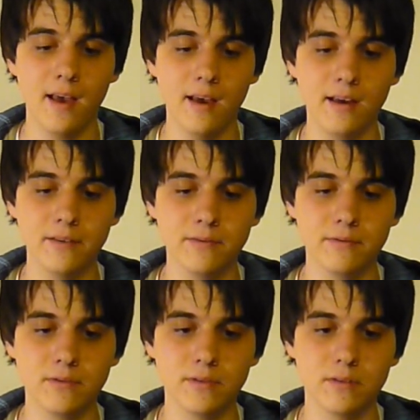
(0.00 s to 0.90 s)
and
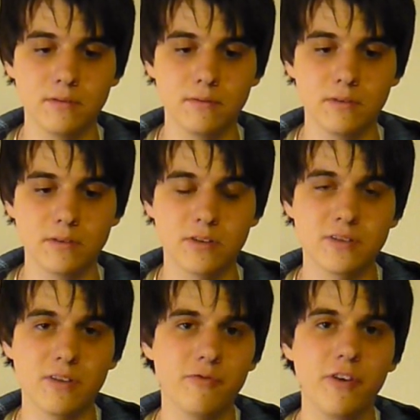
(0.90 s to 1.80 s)
it's
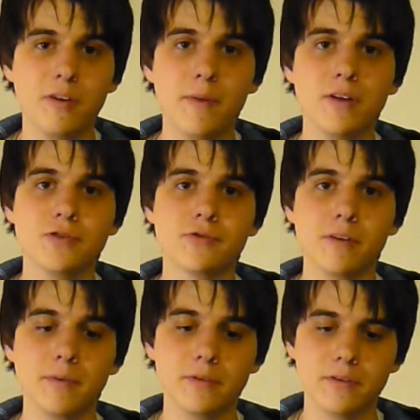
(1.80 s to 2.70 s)
considered very
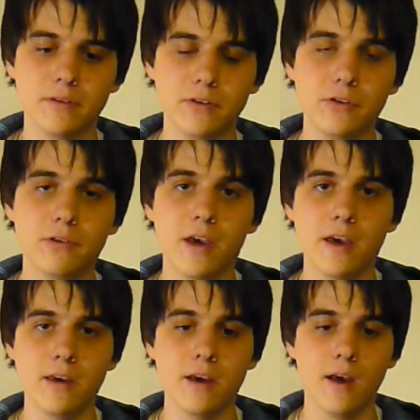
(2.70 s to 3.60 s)
mainstream in the
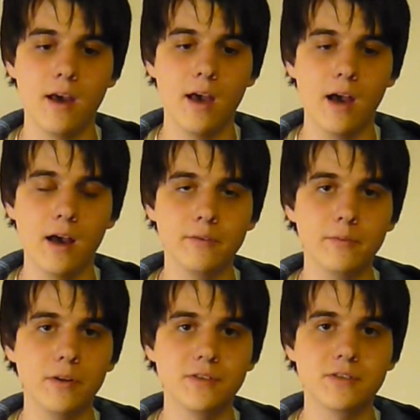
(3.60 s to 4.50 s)
UK. And
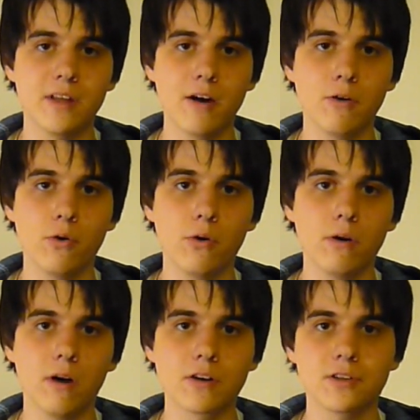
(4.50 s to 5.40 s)
it's now
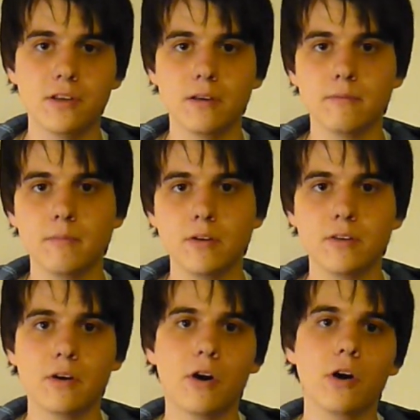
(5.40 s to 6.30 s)
actually
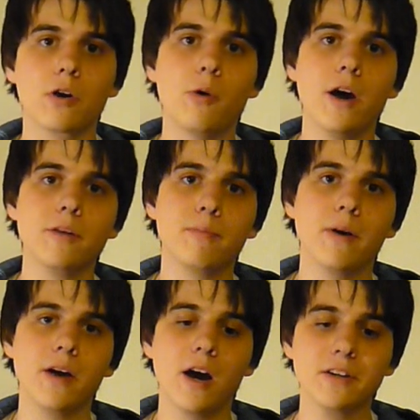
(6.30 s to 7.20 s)
got acquired
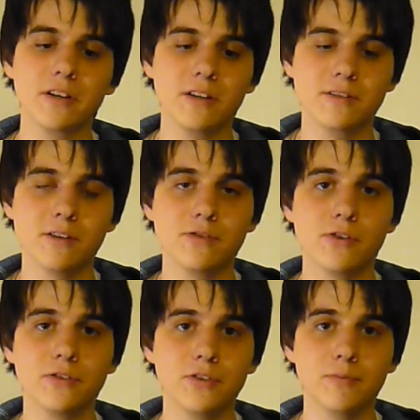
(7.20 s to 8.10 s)
by Heineken, so it's not
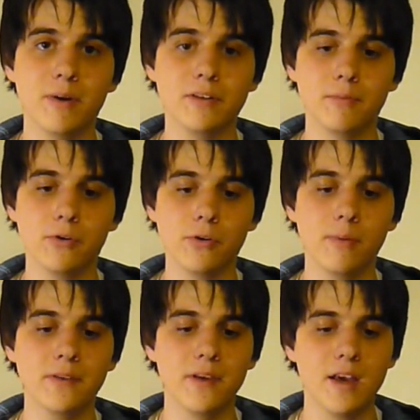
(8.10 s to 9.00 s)
an independent brewery.
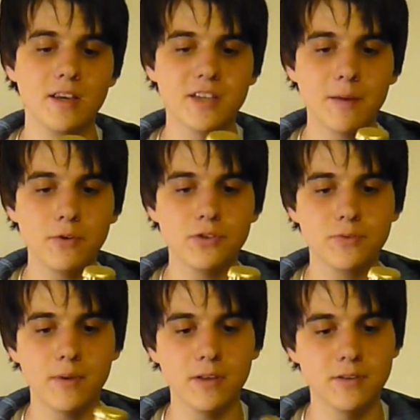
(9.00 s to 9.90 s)
But Samuel
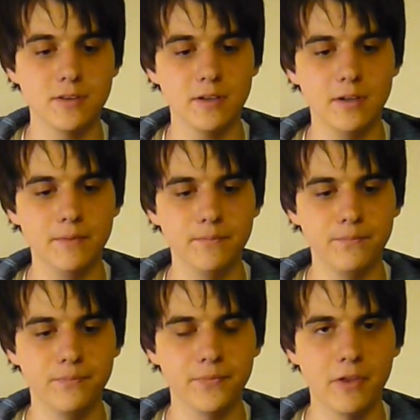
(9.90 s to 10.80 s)
Smith's,
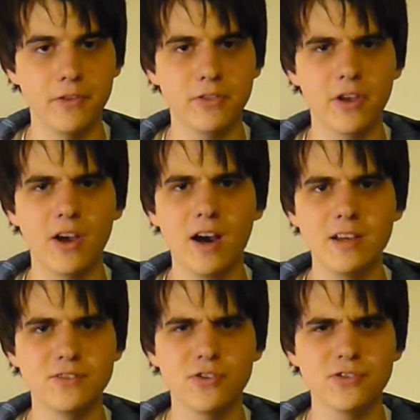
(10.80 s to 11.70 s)
I think the
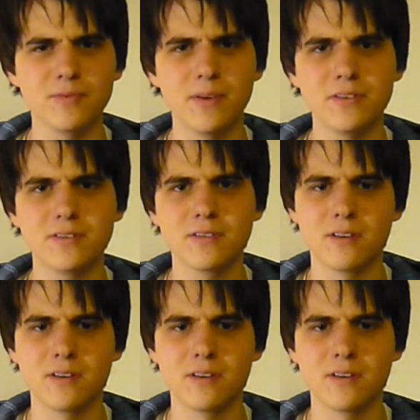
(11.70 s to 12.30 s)
guys, John Smith's